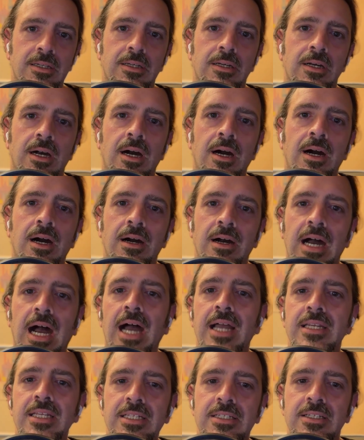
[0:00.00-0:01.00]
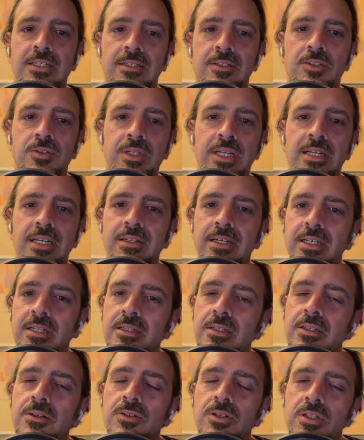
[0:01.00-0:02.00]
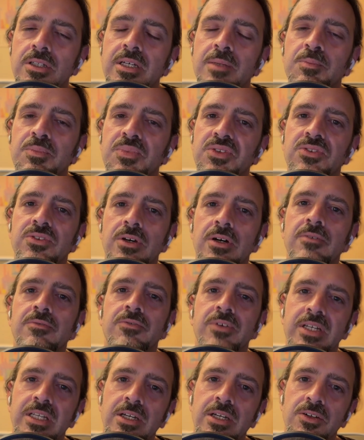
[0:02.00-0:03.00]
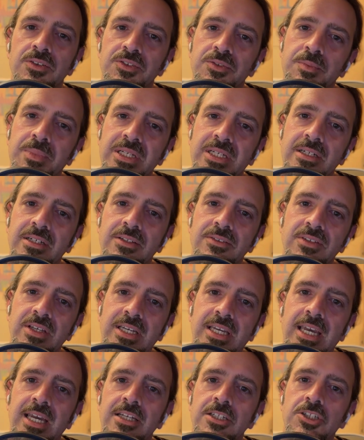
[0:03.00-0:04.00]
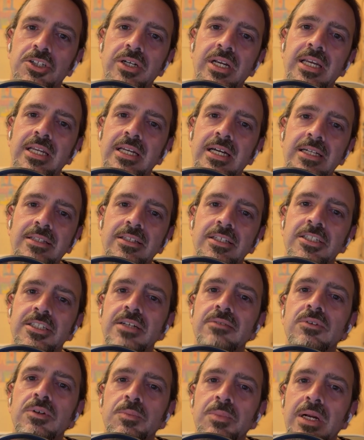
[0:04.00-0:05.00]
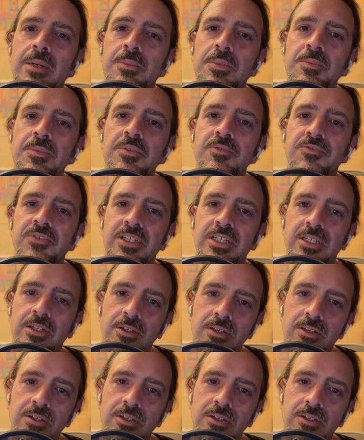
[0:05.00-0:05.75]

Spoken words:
I need to create like little clips of videos because I can't train on the general problem of video.